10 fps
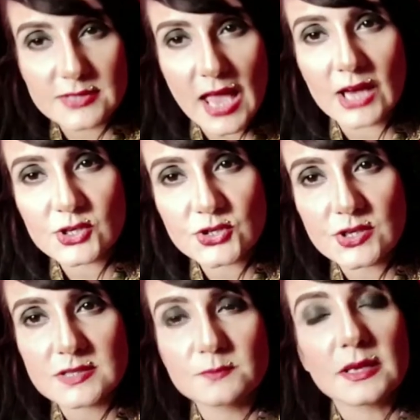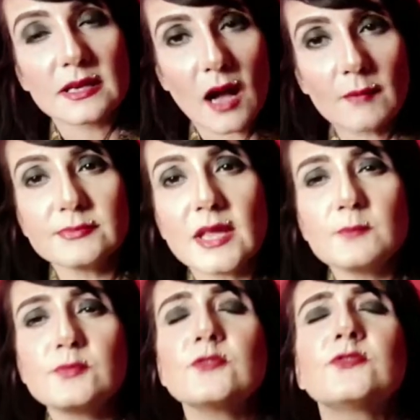ashes, become
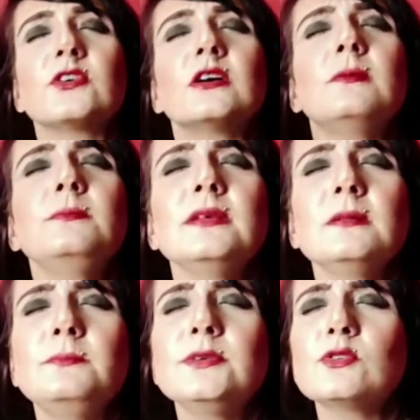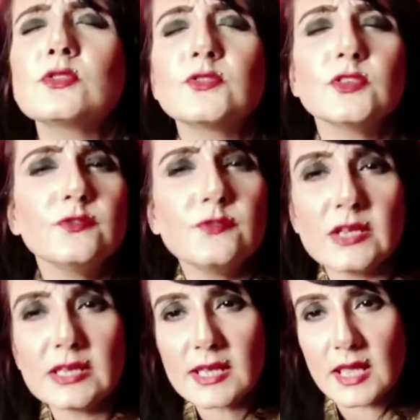that proverbial beautiful
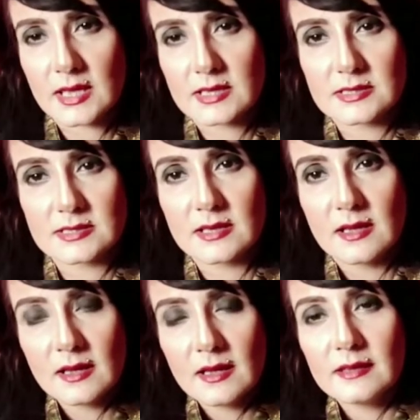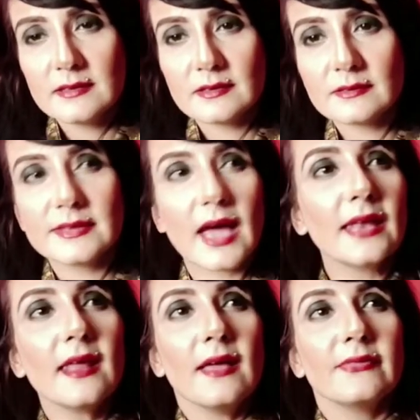phoenix. You know,
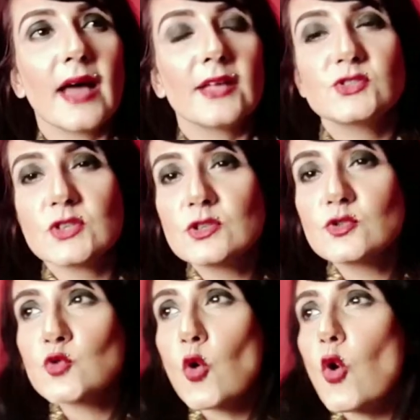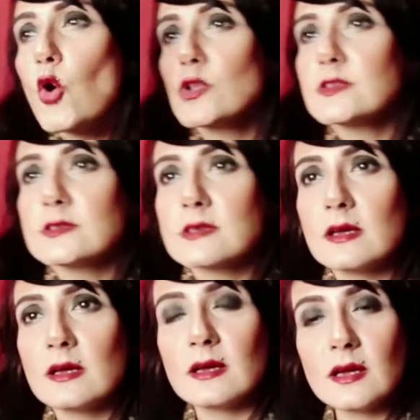that just soars
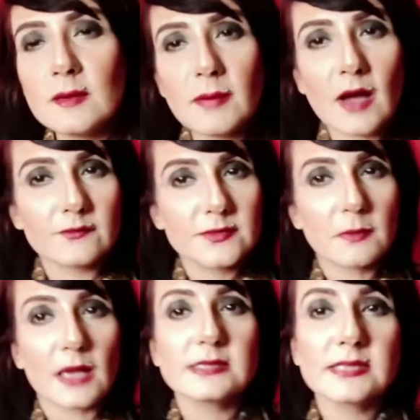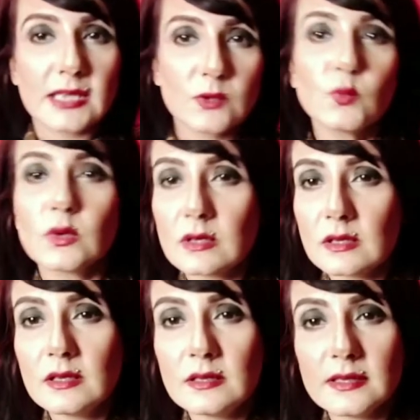above the mundane
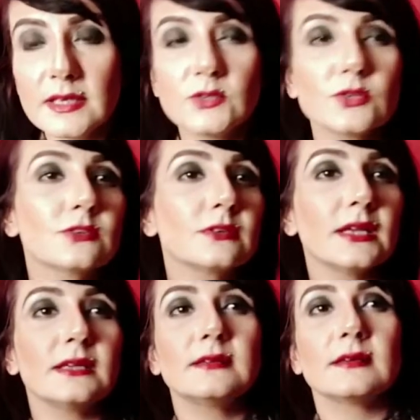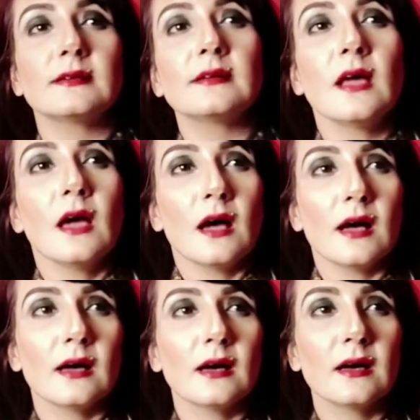world into greater
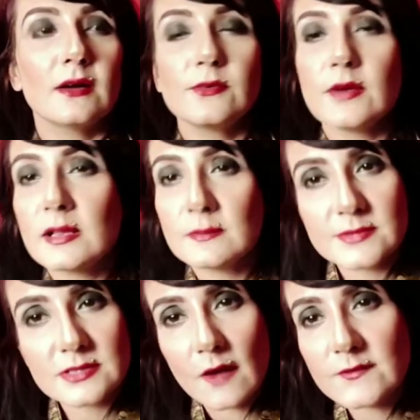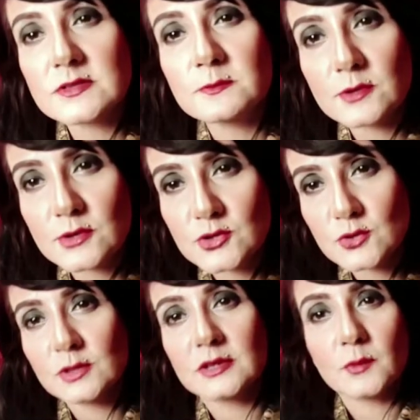realms of
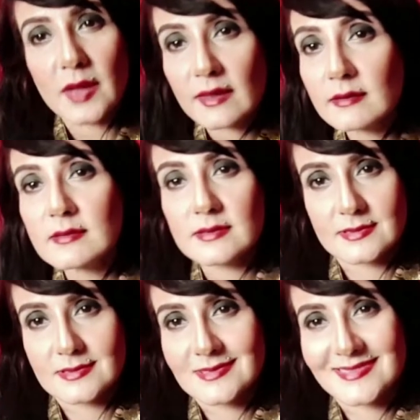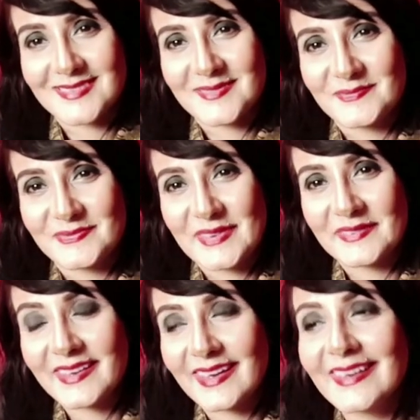spiritual awareness.
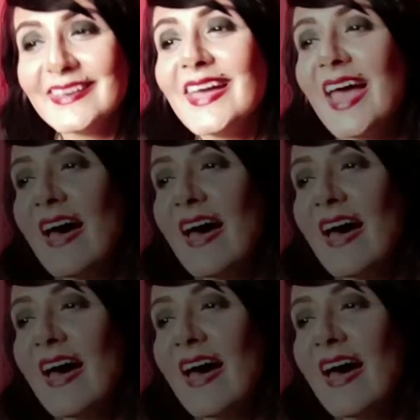Okay,